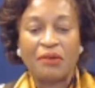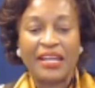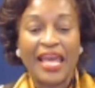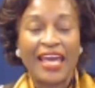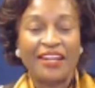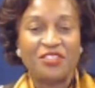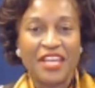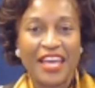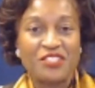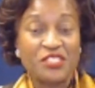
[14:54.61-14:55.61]
and had a
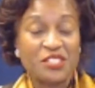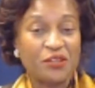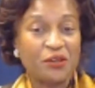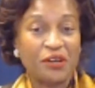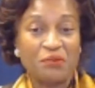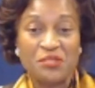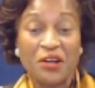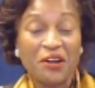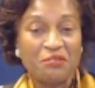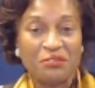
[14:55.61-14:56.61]
chance to
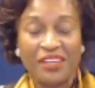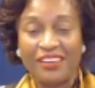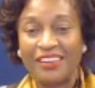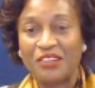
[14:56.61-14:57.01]
observe the